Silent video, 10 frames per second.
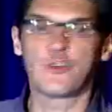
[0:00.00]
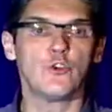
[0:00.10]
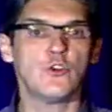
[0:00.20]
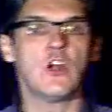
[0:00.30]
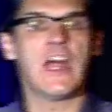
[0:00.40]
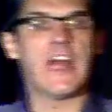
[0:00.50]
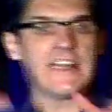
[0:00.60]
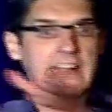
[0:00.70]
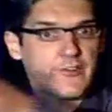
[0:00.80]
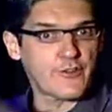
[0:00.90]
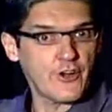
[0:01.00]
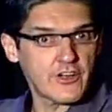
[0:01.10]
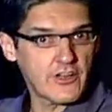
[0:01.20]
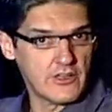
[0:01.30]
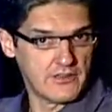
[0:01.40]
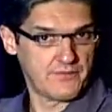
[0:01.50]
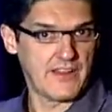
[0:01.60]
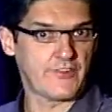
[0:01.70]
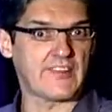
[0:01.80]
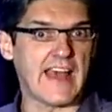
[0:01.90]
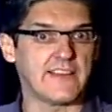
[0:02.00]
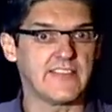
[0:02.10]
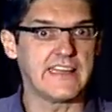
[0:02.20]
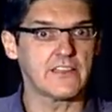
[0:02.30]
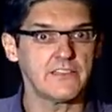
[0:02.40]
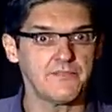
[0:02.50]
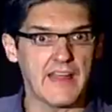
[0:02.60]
to an external site here